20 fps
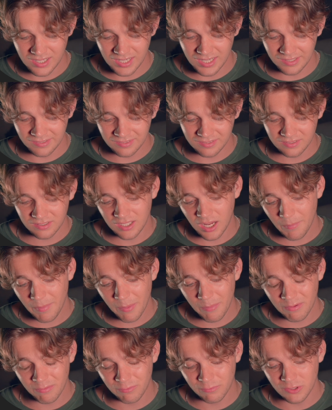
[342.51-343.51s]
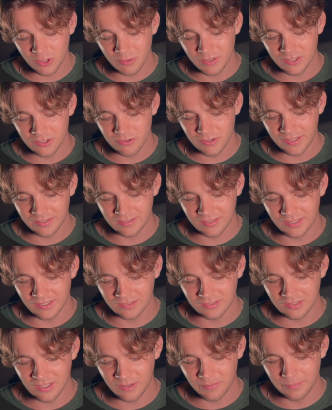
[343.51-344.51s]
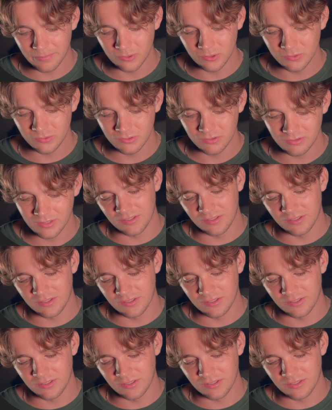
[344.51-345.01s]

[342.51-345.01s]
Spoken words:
it's come up with a few interesting examples.